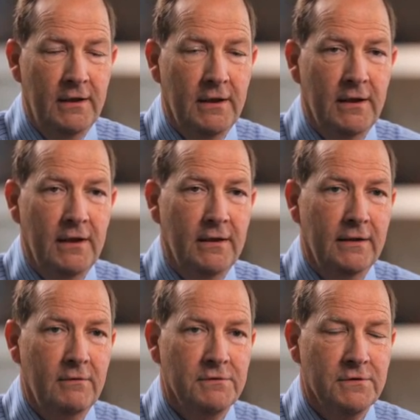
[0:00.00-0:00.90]

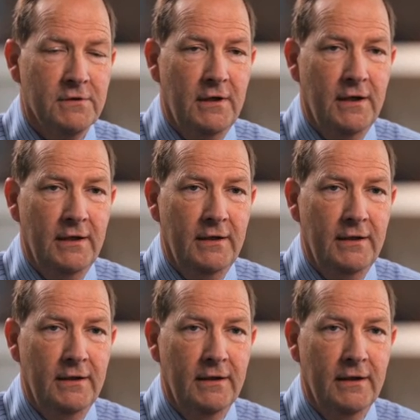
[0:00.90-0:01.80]
and there is a slide
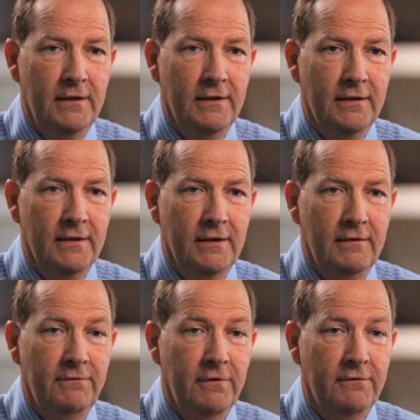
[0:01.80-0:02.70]
indicating
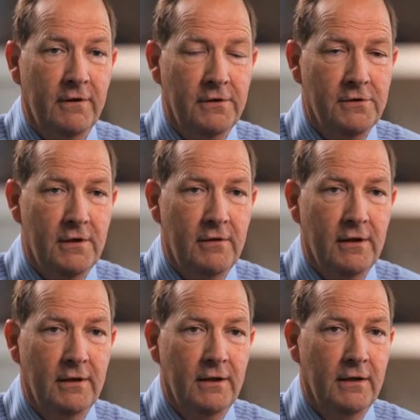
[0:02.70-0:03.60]
the first stage
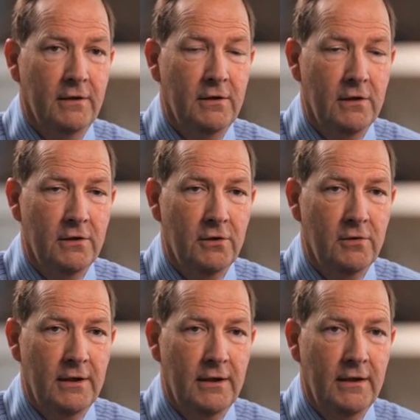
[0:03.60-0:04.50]
area in a darker
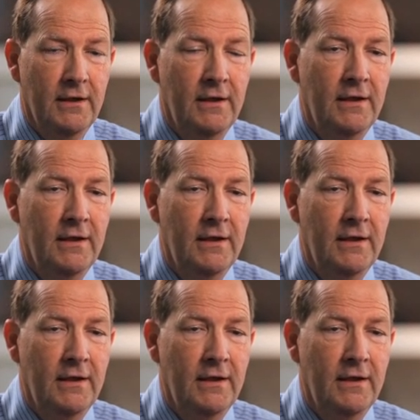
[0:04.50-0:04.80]
green